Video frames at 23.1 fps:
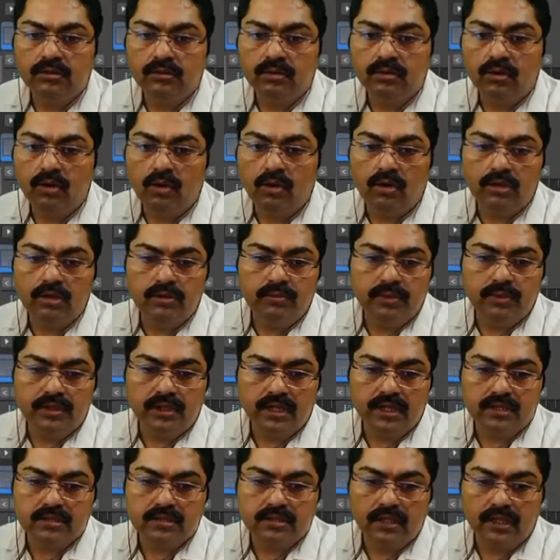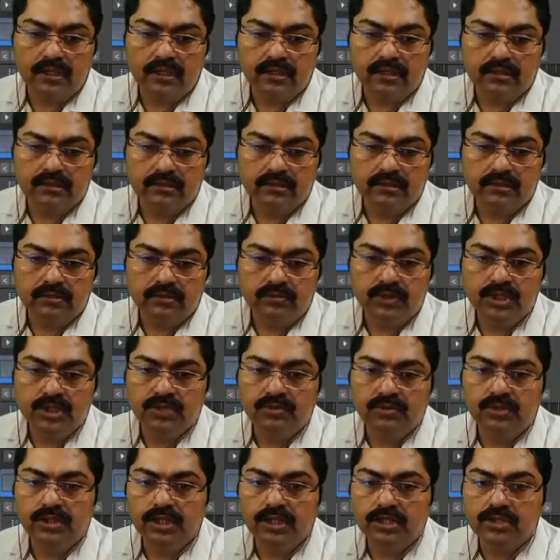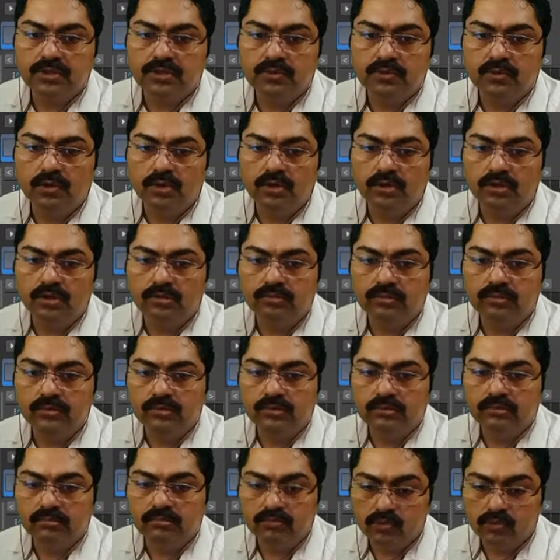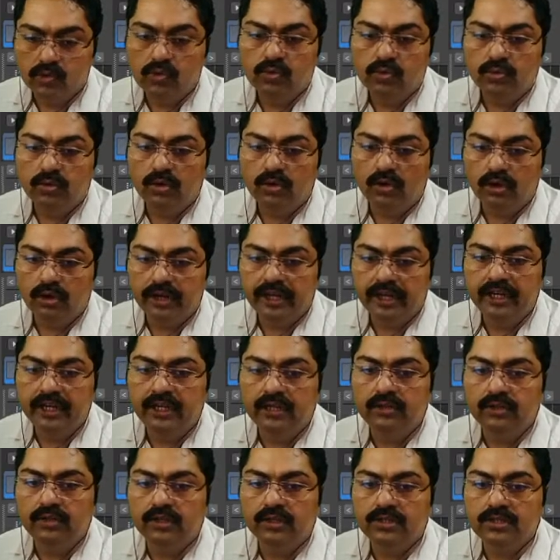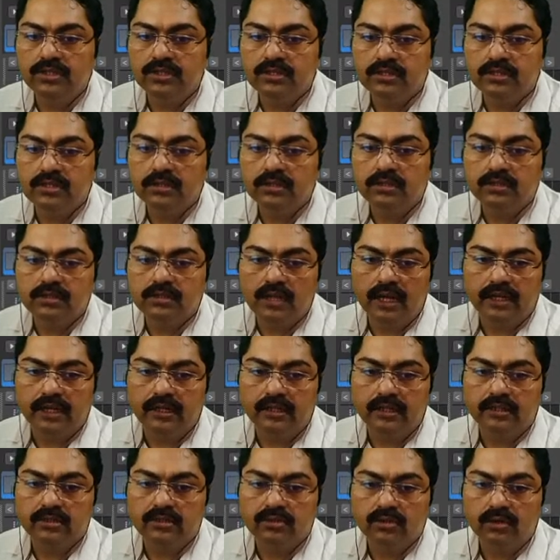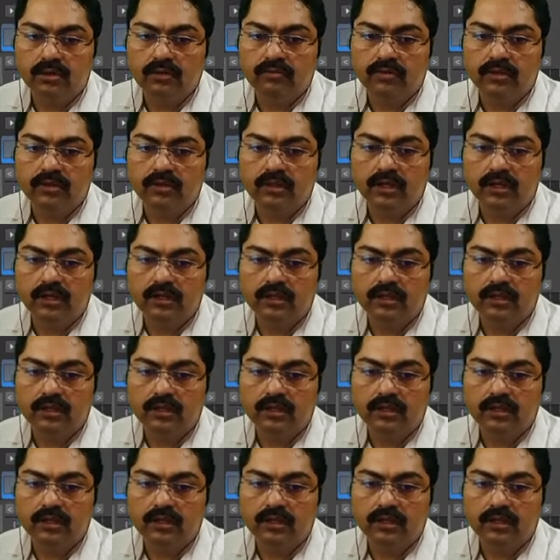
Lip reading: all the vertex, like which vertex you want to move or edit. You can just select it. Sorry for that.